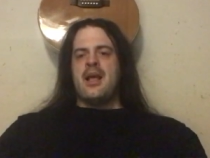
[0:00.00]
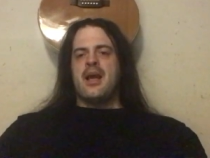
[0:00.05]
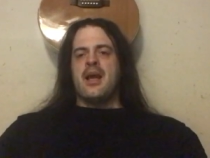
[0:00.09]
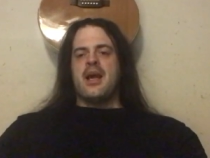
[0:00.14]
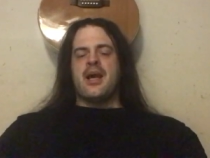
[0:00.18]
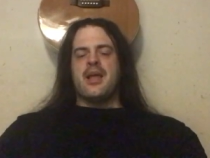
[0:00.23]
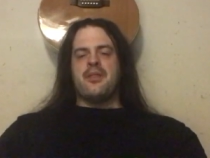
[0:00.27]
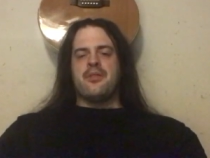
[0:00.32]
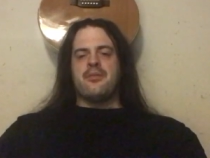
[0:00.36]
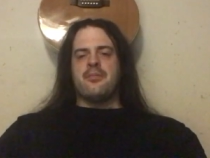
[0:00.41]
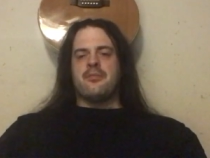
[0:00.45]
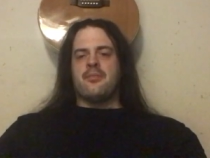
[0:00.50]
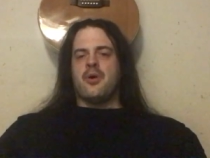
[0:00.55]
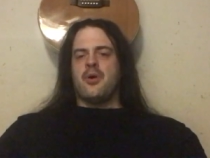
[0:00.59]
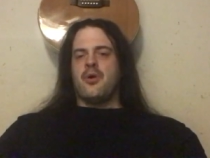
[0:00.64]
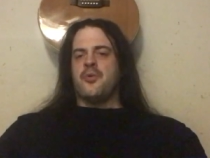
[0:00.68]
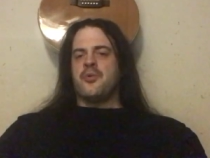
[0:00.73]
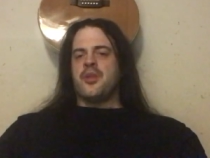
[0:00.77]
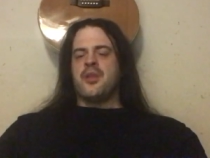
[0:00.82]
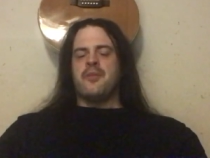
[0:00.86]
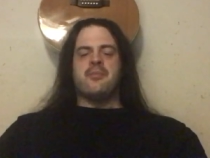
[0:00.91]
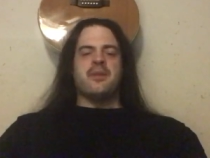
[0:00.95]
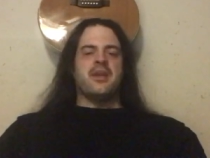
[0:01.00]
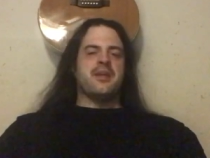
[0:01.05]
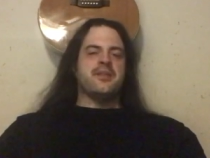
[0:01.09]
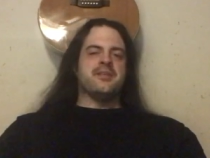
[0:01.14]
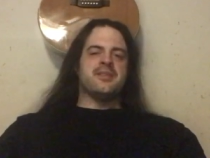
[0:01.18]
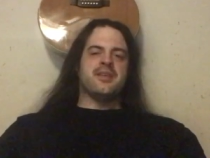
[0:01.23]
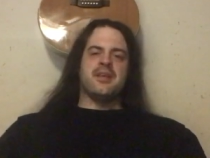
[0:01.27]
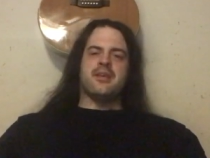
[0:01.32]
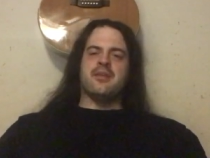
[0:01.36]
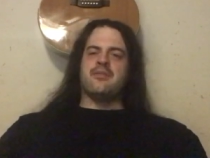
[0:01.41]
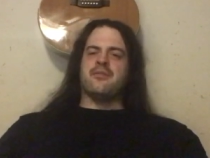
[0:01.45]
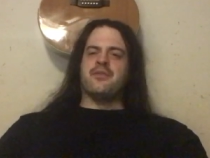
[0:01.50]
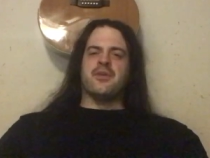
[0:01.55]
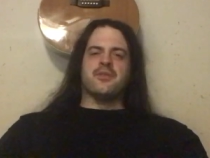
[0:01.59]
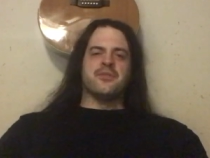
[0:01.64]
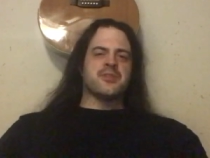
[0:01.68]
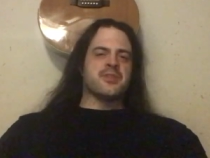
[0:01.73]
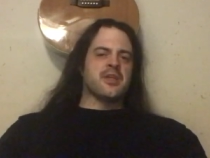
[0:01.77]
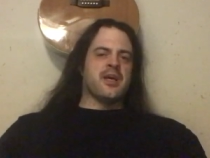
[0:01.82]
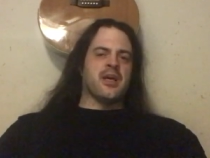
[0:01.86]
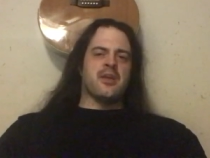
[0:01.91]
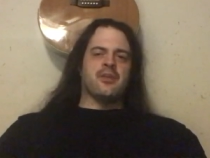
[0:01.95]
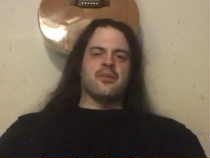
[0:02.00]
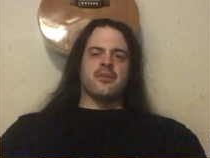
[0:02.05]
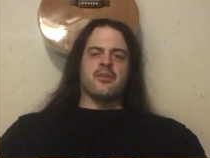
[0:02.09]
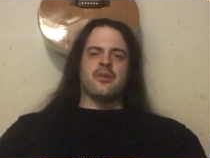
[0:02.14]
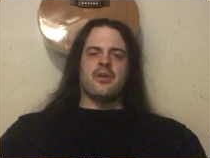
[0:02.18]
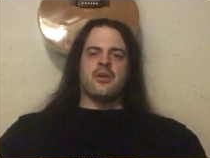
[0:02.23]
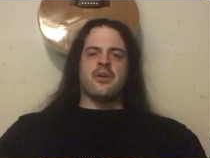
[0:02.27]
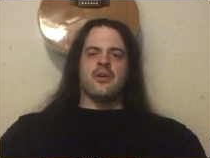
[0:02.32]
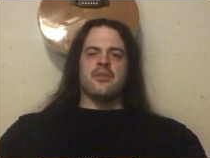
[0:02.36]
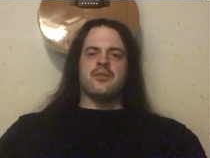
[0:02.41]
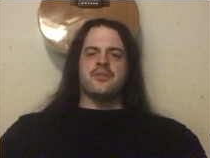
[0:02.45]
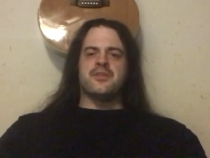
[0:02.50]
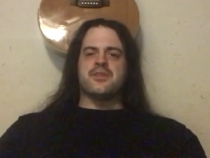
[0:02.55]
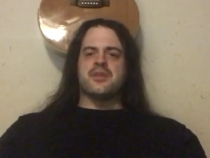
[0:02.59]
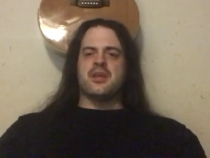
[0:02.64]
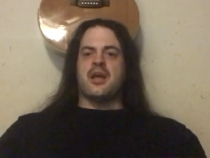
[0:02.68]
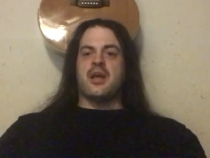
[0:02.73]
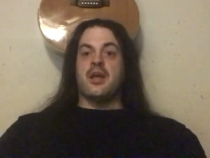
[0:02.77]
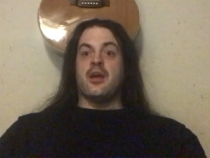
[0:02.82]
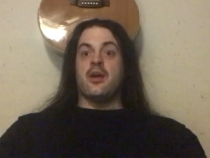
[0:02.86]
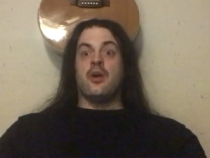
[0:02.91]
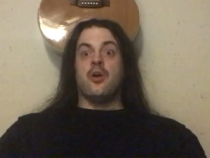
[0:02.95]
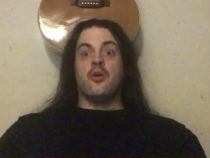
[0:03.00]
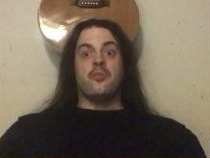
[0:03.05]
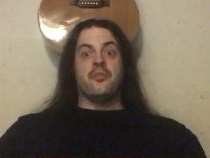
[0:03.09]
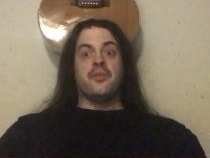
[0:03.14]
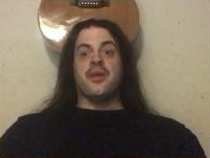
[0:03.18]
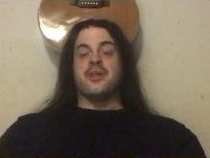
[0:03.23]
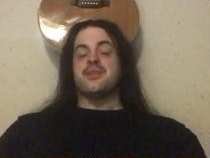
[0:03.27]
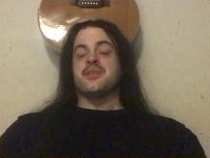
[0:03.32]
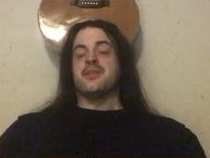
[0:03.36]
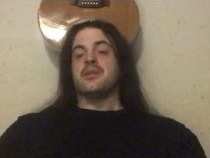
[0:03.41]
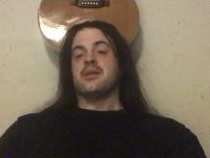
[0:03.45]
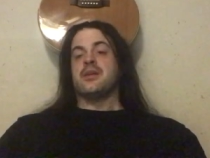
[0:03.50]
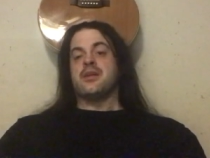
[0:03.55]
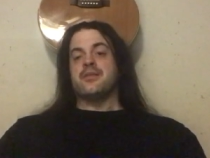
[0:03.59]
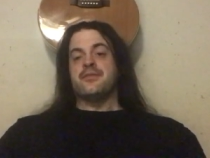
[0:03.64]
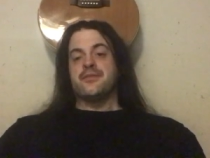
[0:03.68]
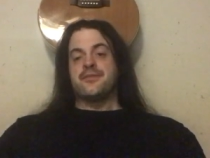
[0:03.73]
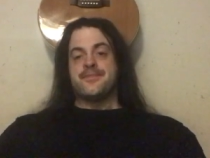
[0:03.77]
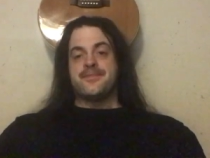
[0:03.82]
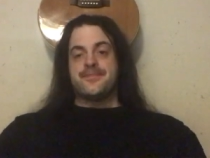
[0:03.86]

I only made 10 of those title cards. I hope that's enough.